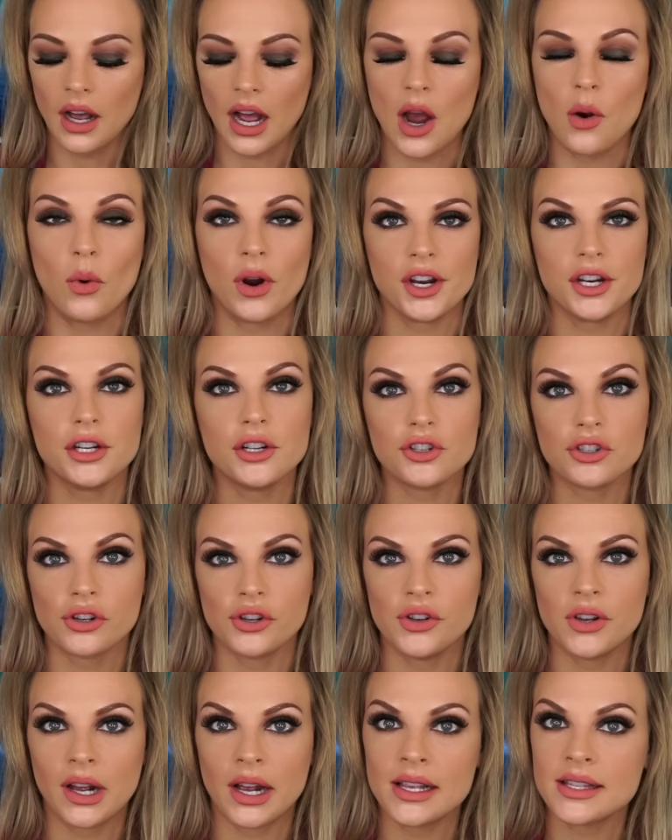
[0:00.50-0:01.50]
I wanted to show
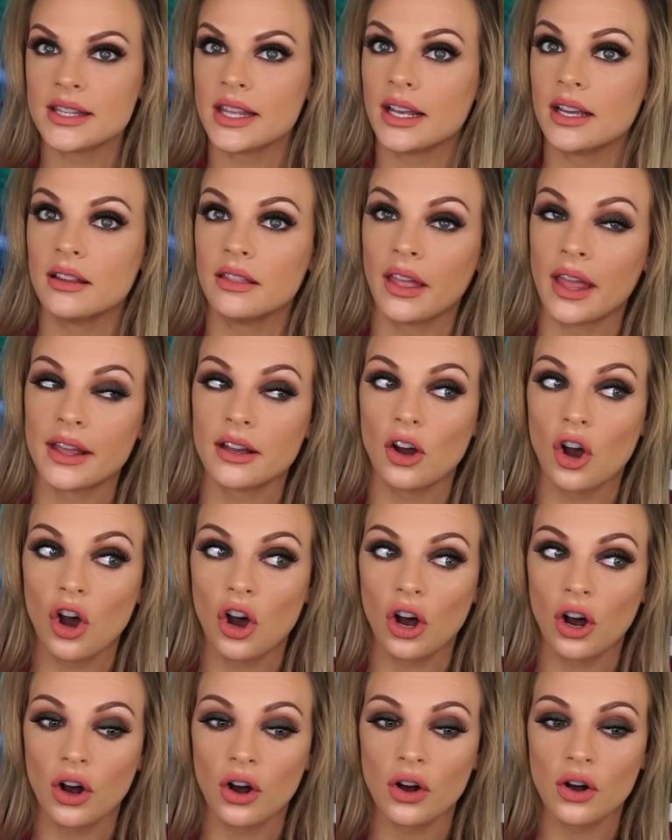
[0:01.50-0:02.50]
you guys like like a
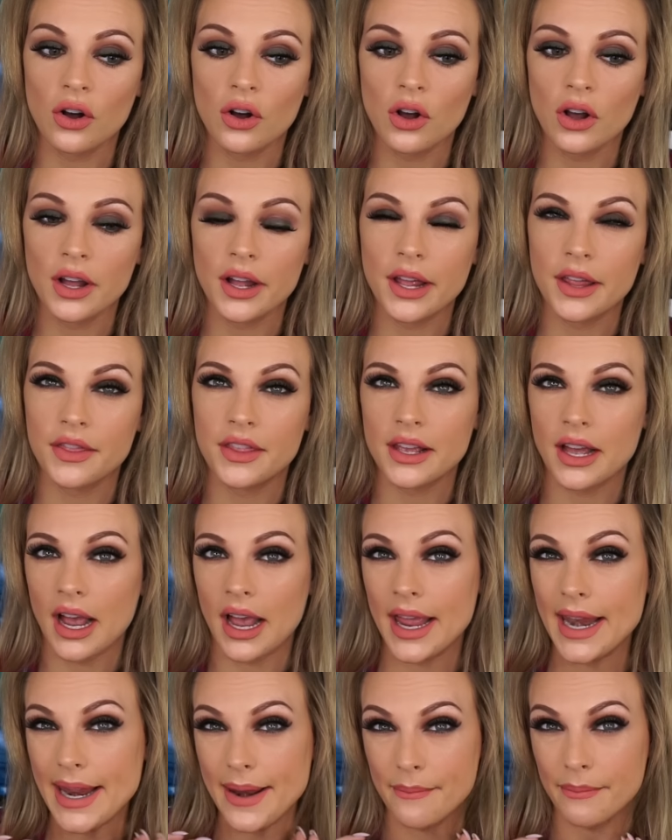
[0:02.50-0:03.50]
haul. I
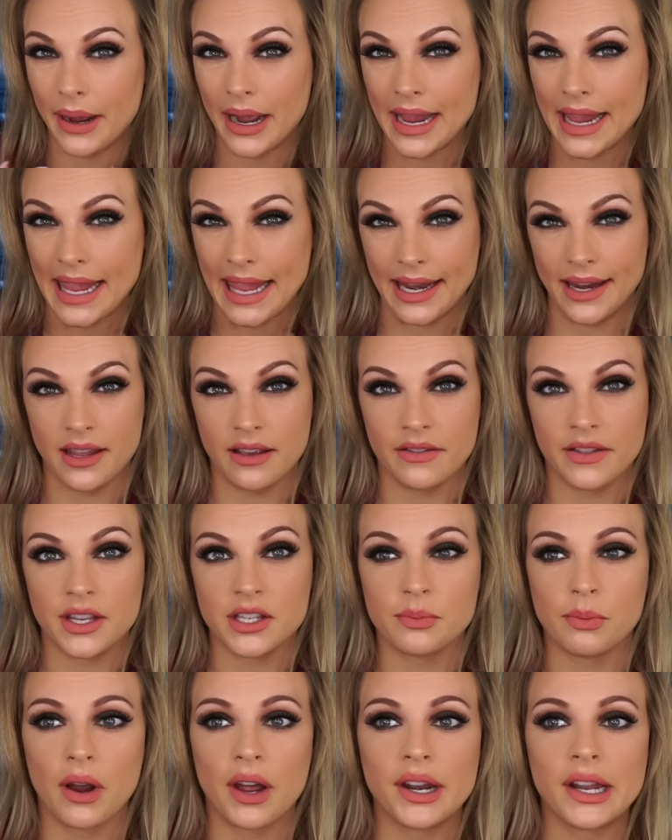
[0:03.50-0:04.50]
didn't buy any of
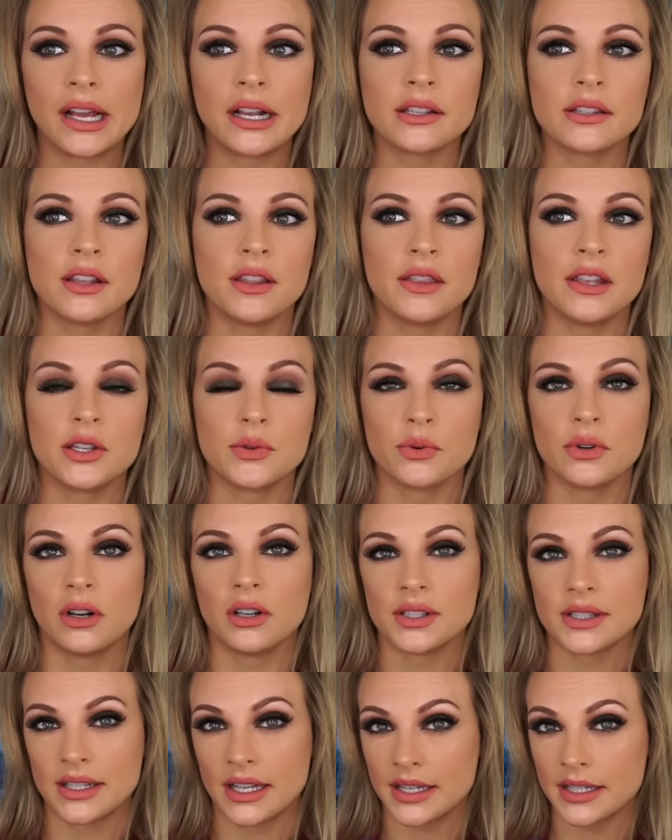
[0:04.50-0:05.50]
these products and these were
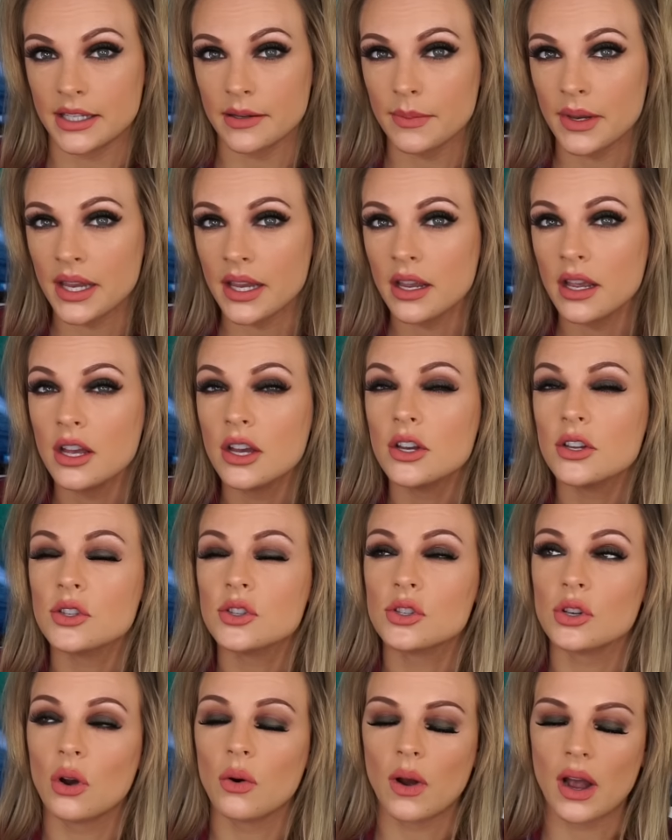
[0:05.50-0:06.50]
all sent to me,
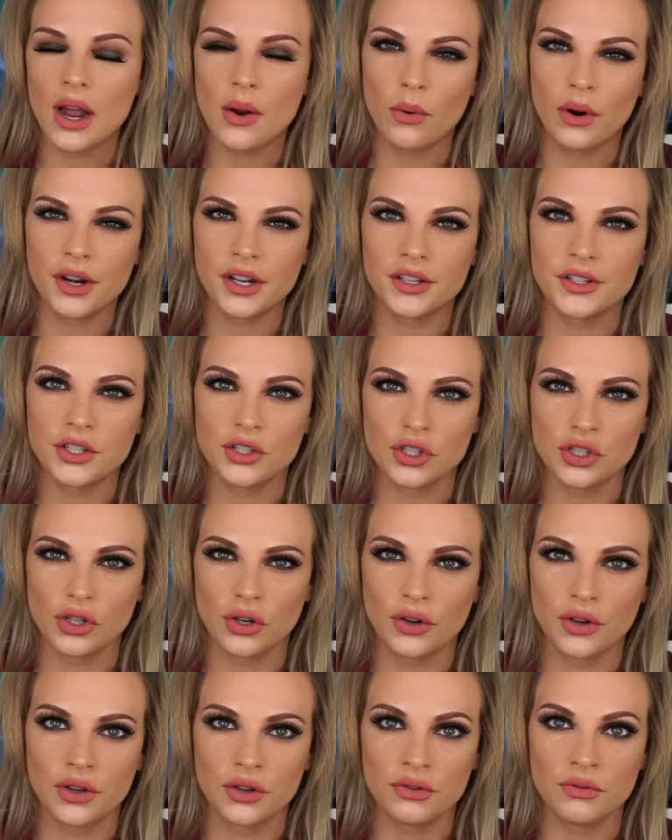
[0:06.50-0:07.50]
so I wanted to
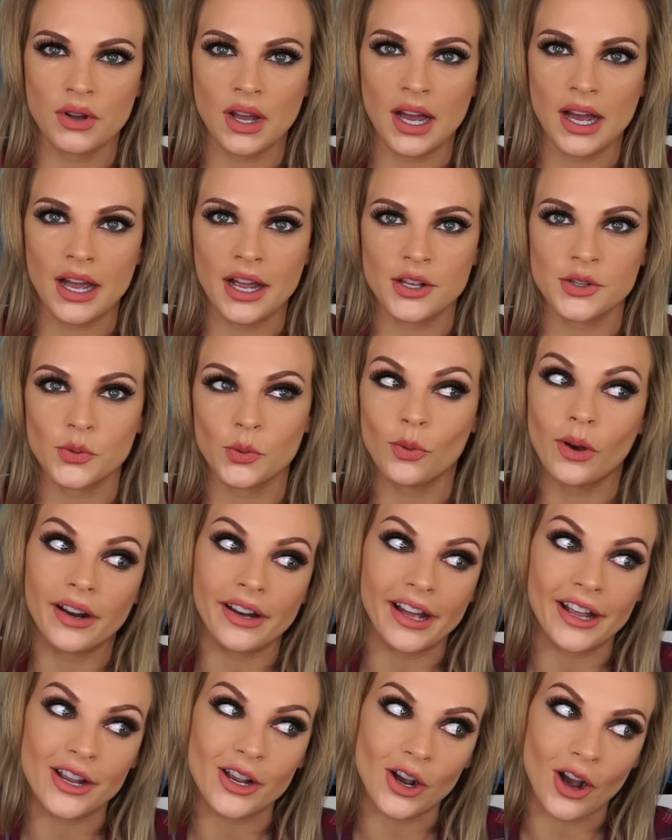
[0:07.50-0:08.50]
show you guys what
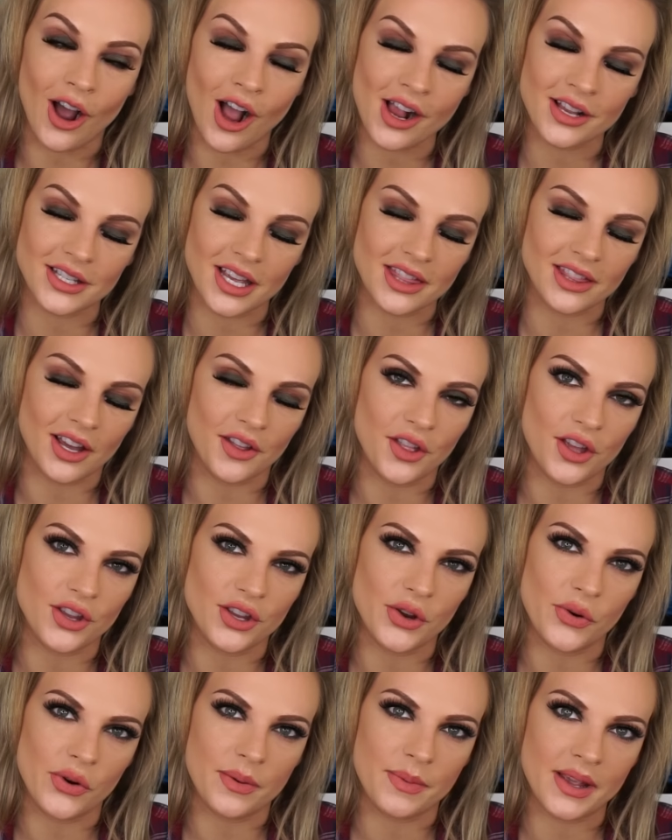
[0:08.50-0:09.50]
I got because I thought that
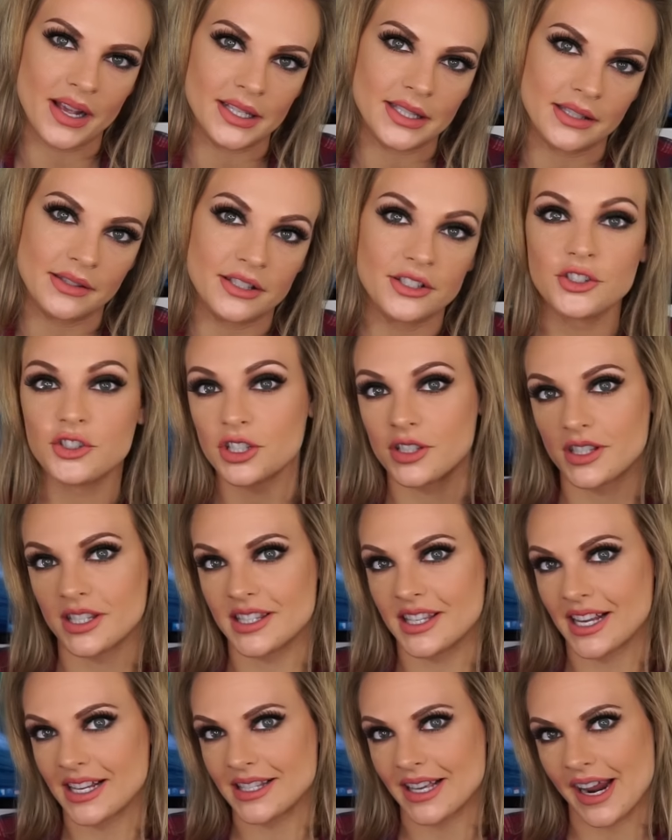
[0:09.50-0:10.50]
you would be ex just
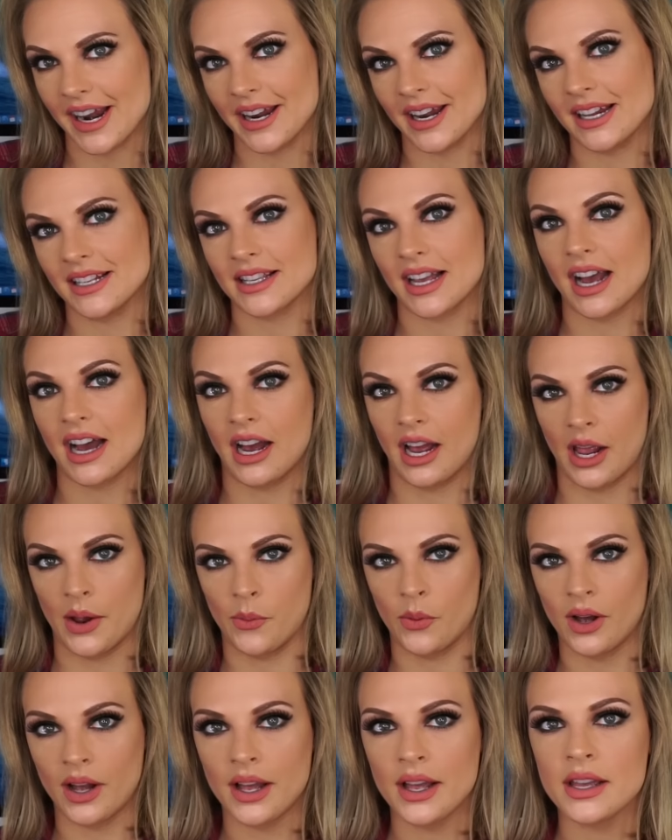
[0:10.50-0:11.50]
as excited as I
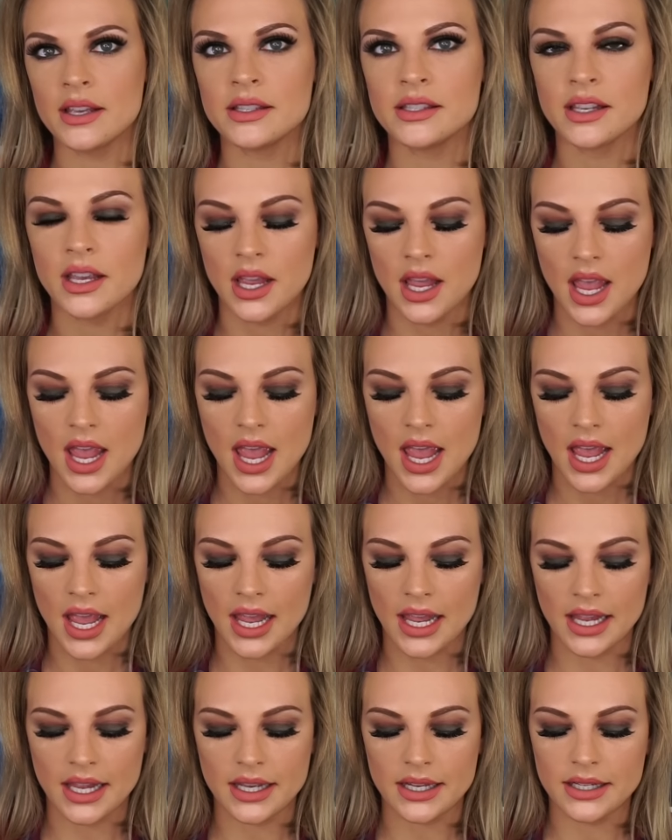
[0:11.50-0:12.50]
was.
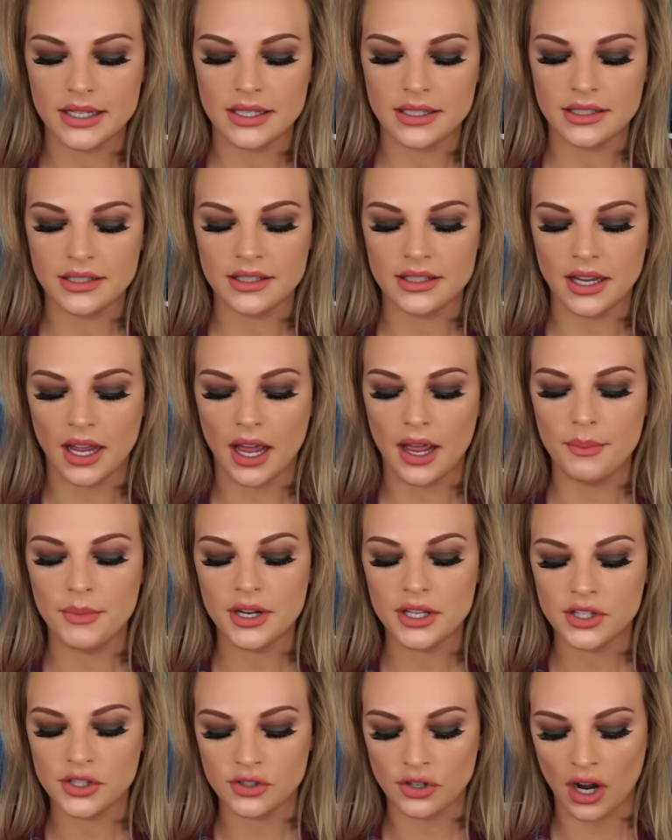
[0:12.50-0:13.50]
And I'm
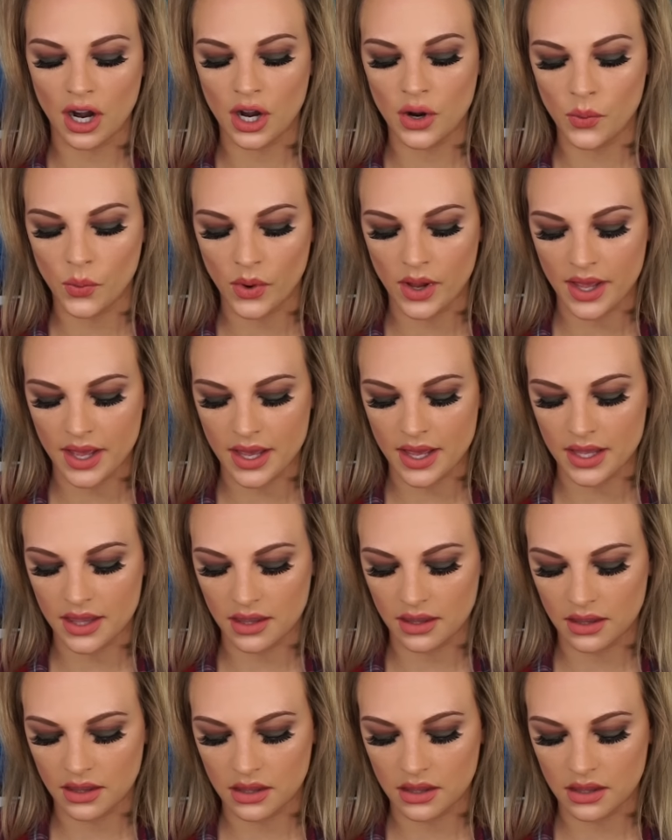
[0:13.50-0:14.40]
gonna start with,